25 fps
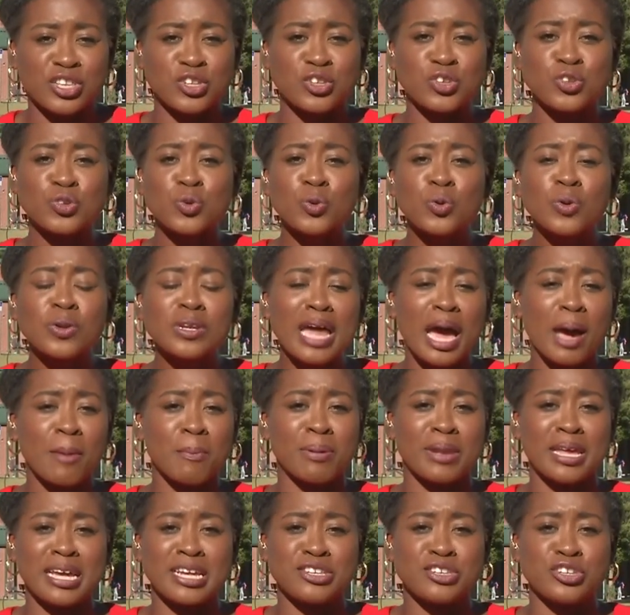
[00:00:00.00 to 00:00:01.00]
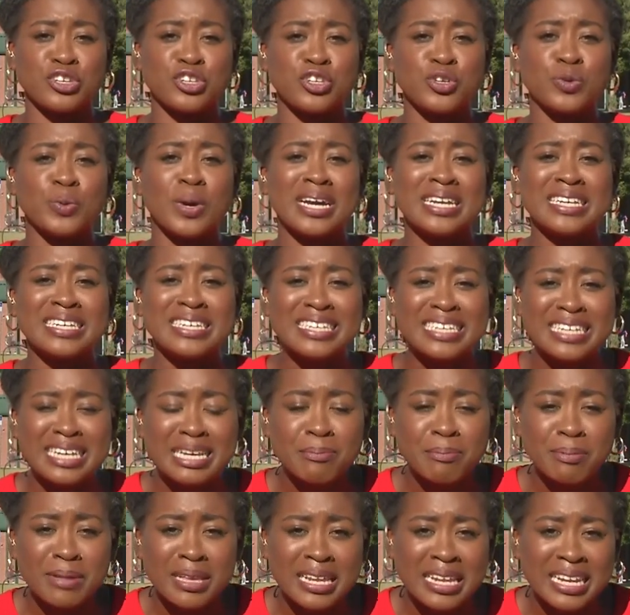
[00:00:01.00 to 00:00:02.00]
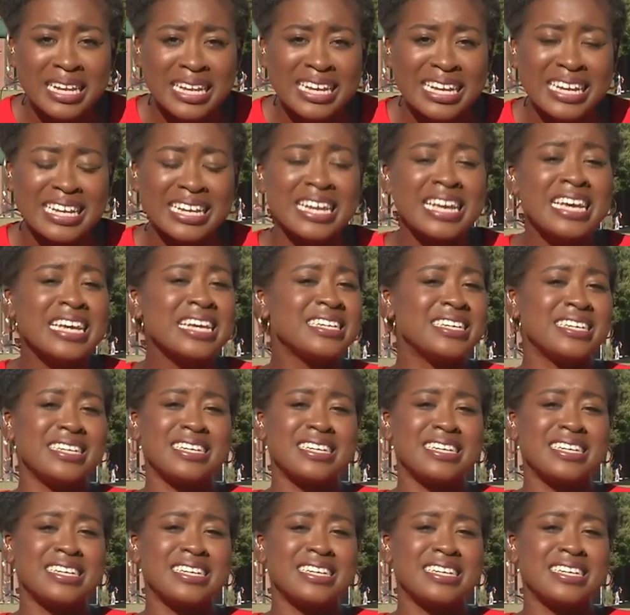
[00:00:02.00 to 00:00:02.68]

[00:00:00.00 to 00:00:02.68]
The school now plans to do a deep clean